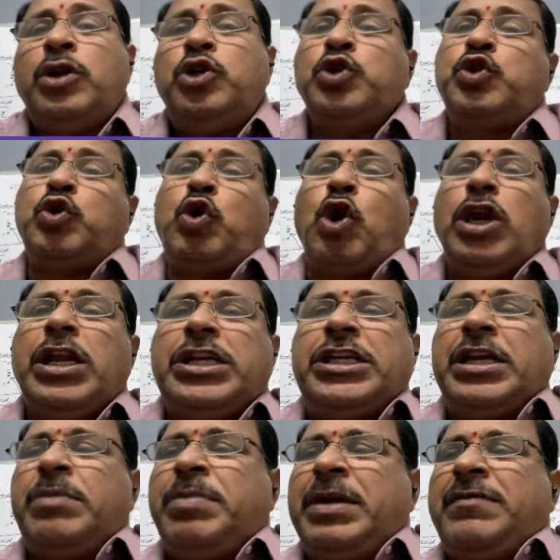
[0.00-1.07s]
due to
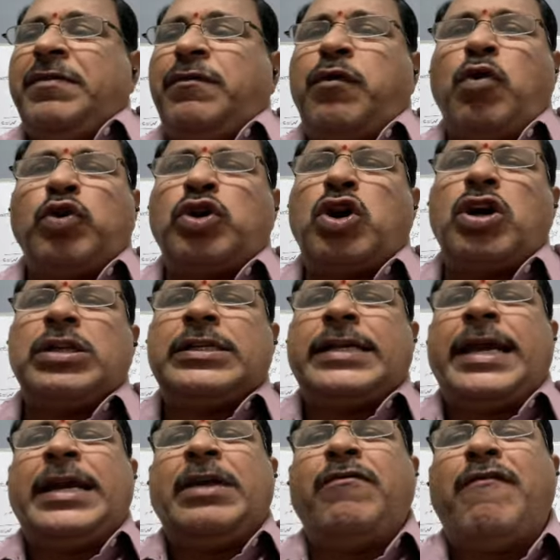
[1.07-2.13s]
collision between photons
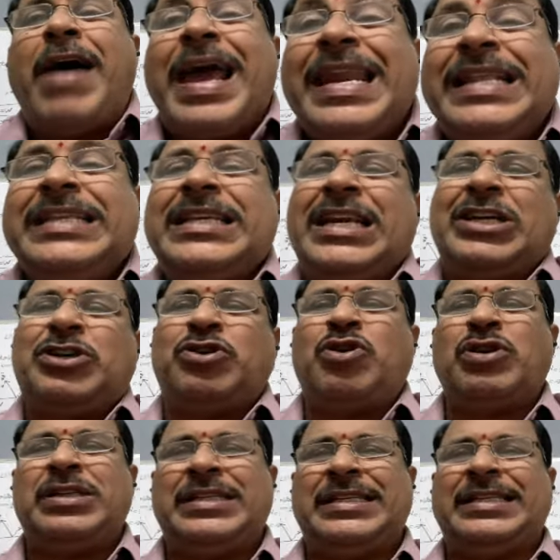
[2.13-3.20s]
and valence
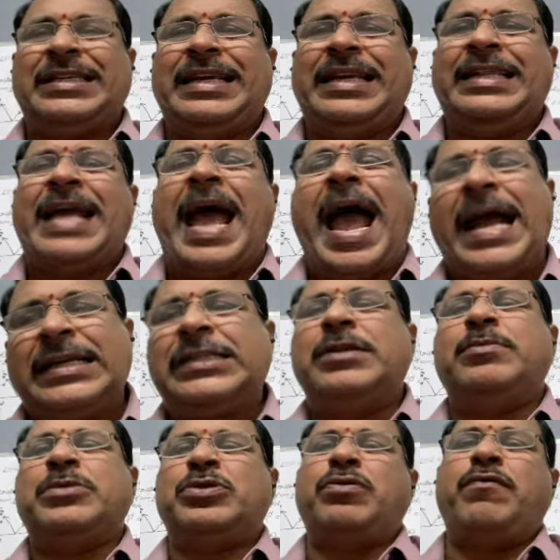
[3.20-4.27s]
electrons in the
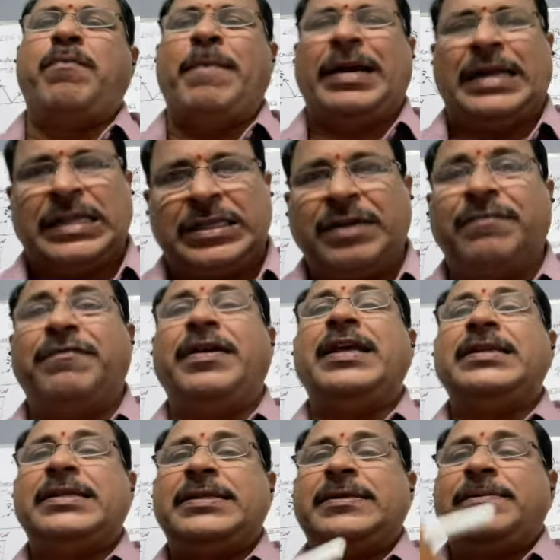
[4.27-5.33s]
atoms of metal
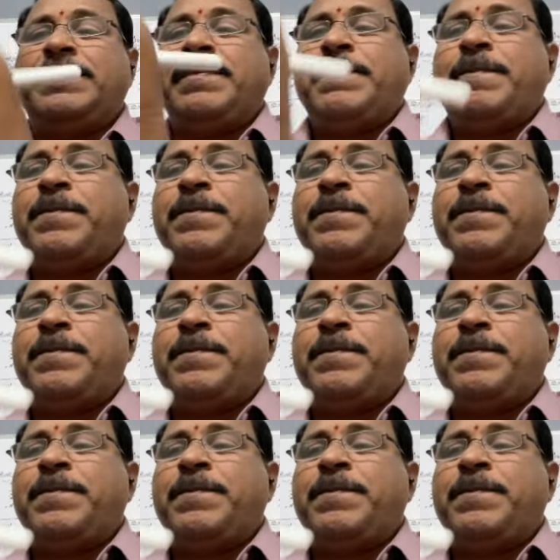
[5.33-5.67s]
surface,